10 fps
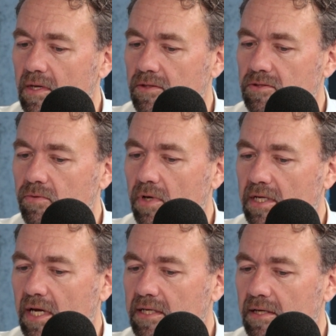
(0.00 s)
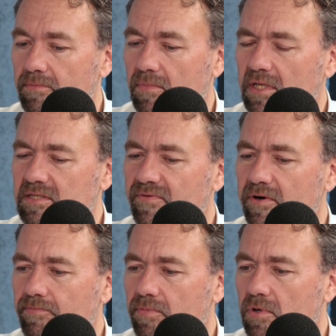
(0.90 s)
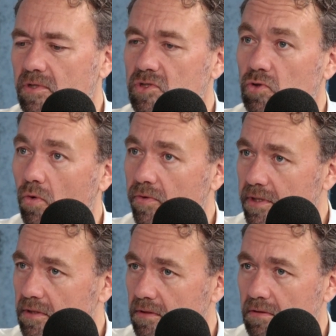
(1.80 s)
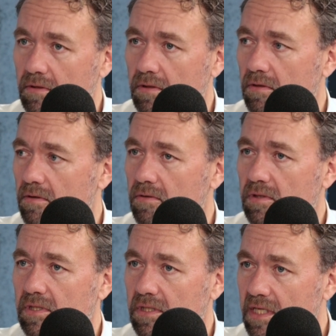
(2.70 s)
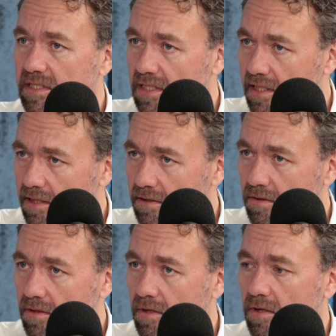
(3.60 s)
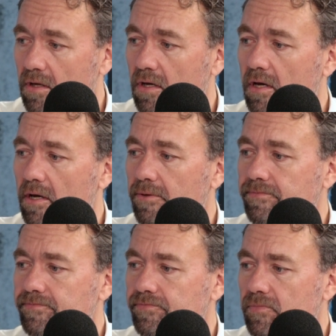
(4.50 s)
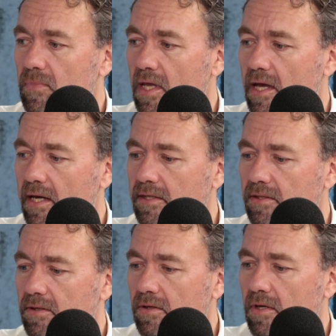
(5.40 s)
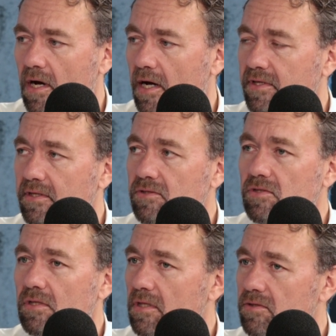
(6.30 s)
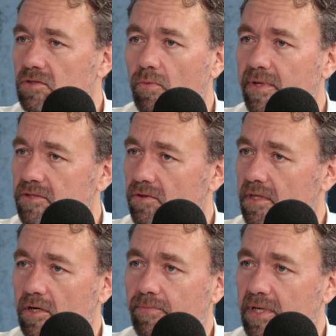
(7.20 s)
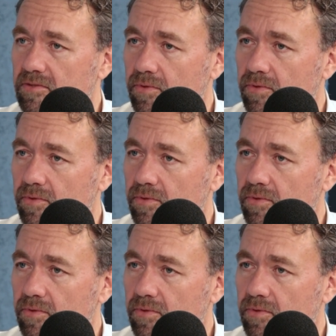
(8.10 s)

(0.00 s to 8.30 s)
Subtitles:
So it's you can store it easily, and I think there's no material that competes